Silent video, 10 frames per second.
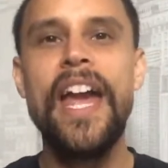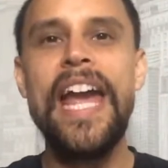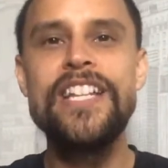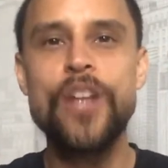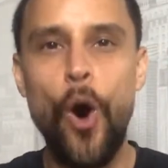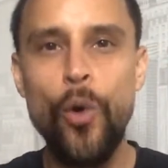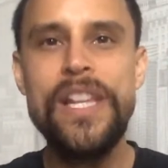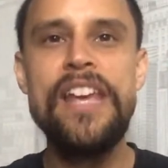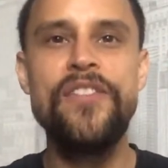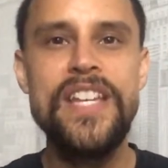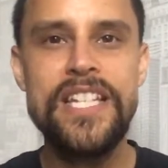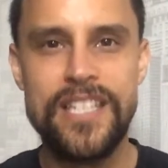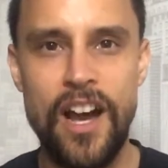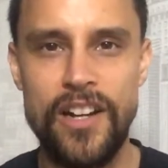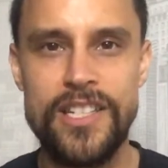it's only if he
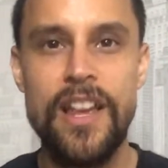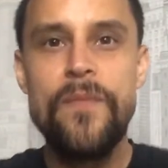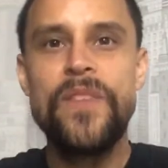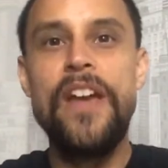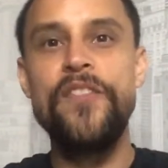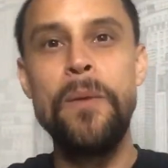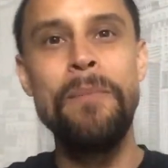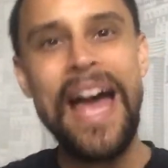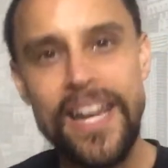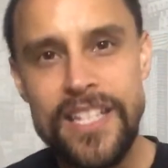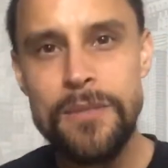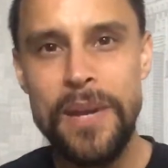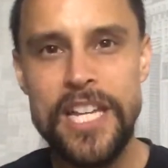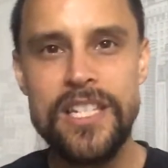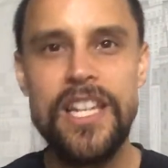sucks. If the man is
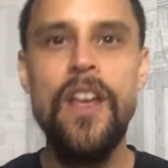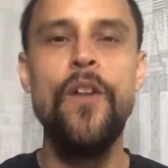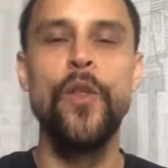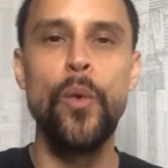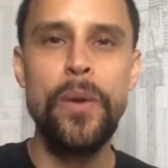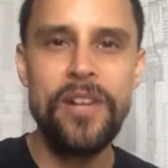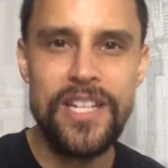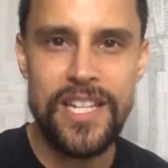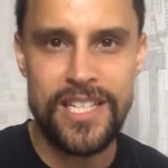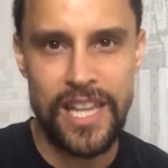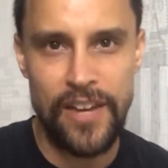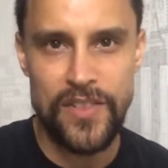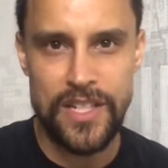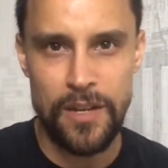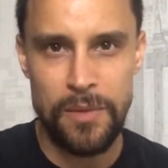amazing, the women in his life
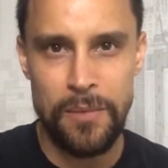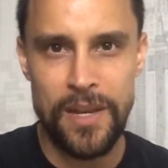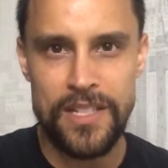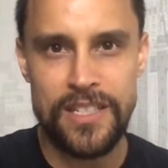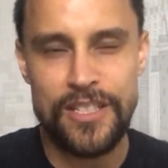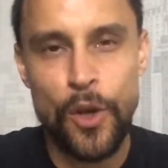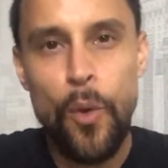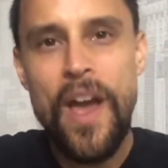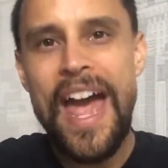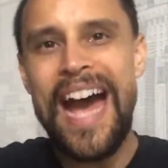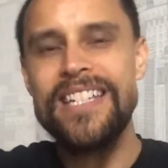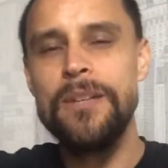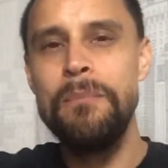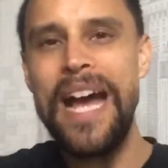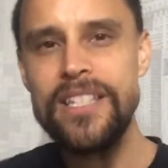is going to be amazing. So as
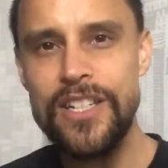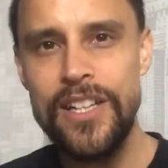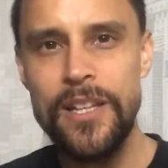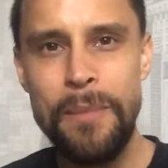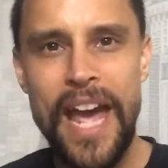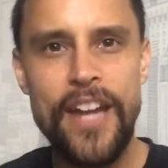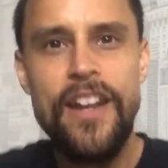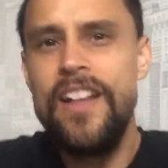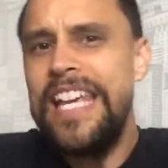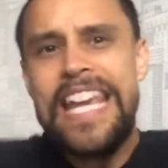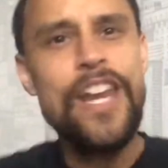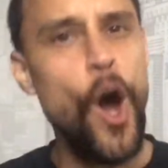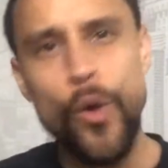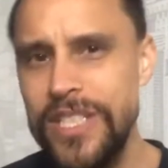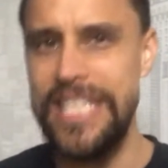a masculine man, he
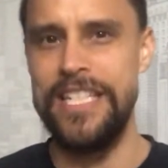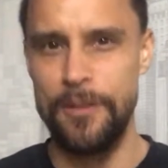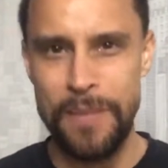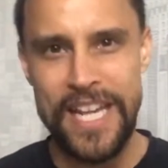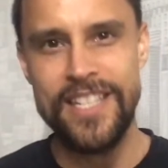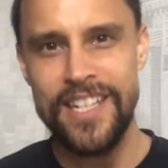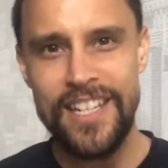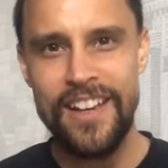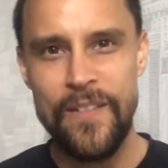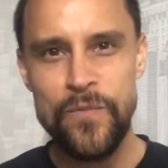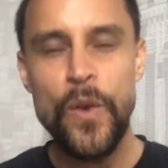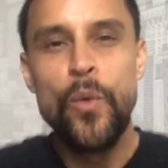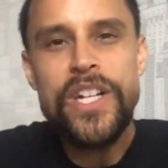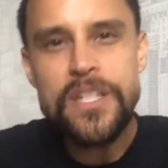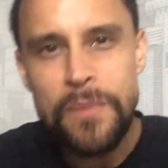knows he's amazing,
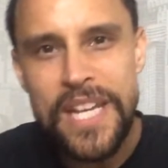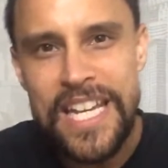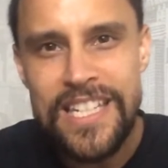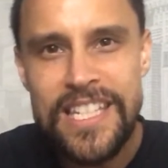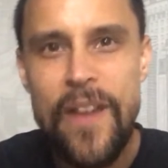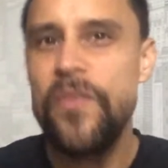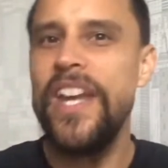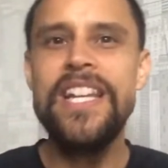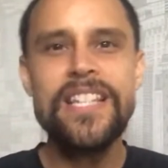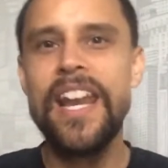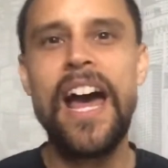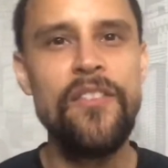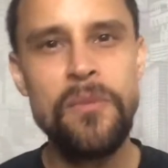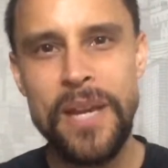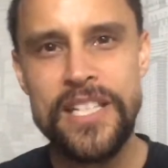which means that he's going to
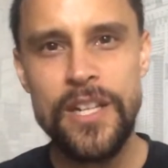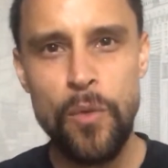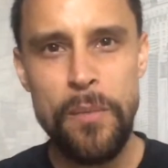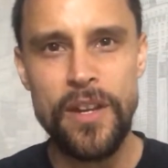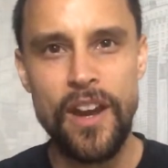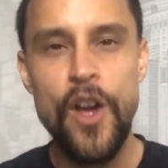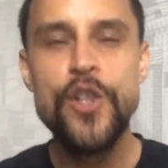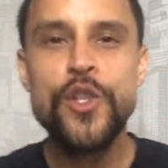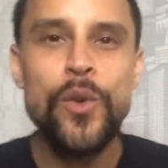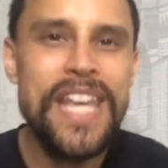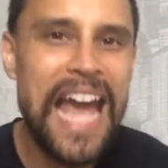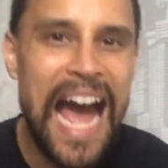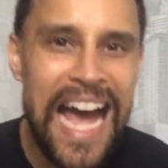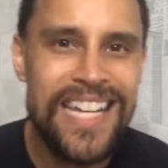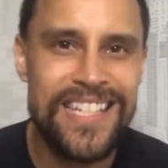have amazing women. So he
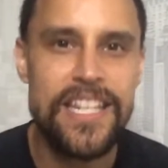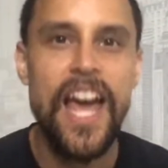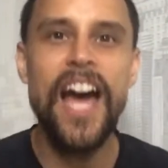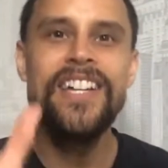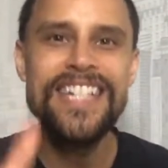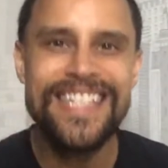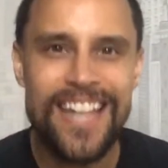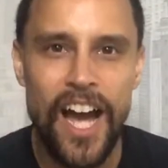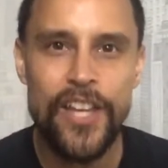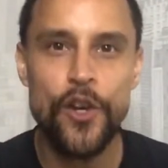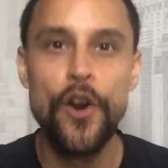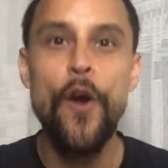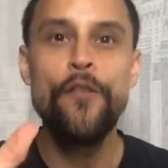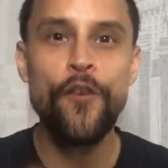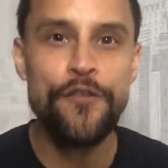has a desire
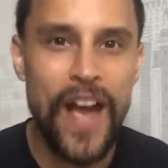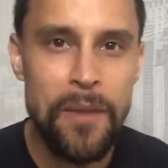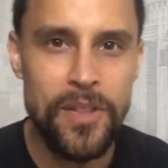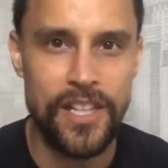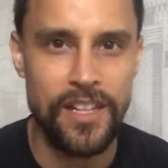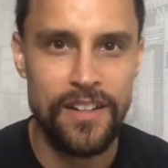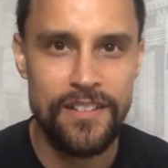for family.